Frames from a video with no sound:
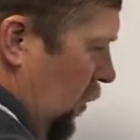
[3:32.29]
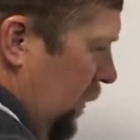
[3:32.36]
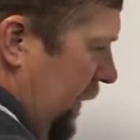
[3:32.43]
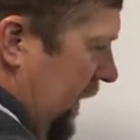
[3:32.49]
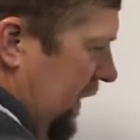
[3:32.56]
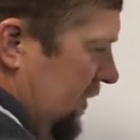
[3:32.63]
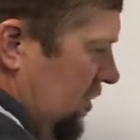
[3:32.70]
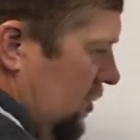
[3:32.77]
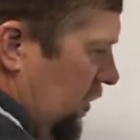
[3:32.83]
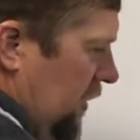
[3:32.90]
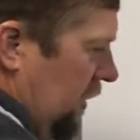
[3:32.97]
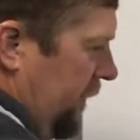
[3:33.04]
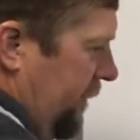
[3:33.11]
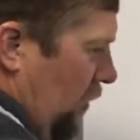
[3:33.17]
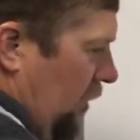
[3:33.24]
because 2 to
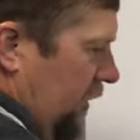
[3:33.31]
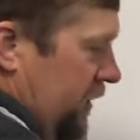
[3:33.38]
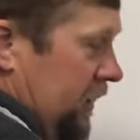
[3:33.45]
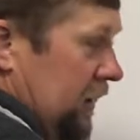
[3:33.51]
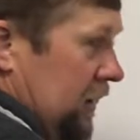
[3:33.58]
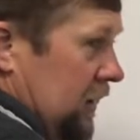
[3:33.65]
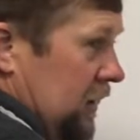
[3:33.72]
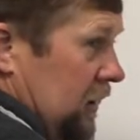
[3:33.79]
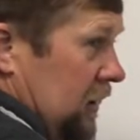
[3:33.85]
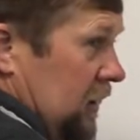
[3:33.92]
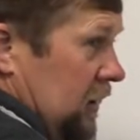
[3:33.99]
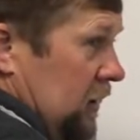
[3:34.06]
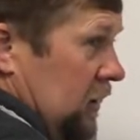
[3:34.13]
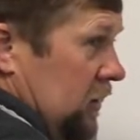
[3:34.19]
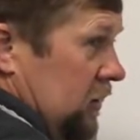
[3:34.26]
the
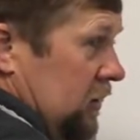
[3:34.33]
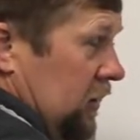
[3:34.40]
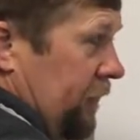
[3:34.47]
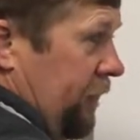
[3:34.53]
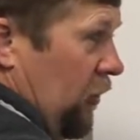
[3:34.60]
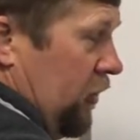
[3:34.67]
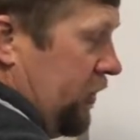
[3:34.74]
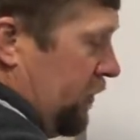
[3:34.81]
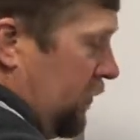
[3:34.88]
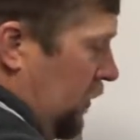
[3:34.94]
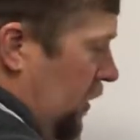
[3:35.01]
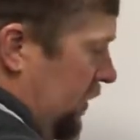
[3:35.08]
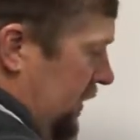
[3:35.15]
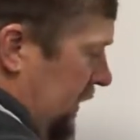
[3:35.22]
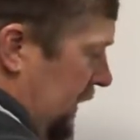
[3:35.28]
4th
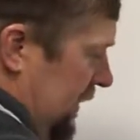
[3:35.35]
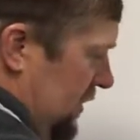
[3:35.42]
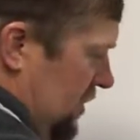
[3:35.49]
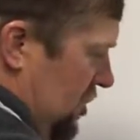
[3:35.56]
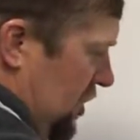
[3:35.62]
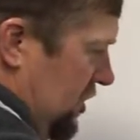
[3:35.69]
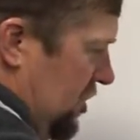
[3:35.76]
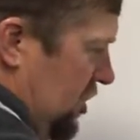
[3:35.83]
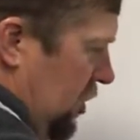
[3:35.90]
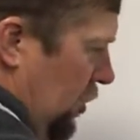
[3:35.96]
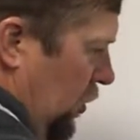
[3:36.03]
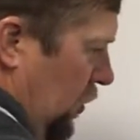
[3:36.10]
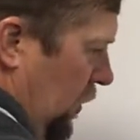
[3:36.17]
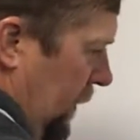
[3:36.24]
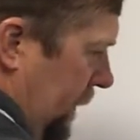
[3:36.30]
root is just
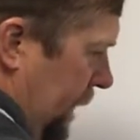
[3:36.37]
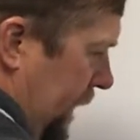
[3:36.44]
2,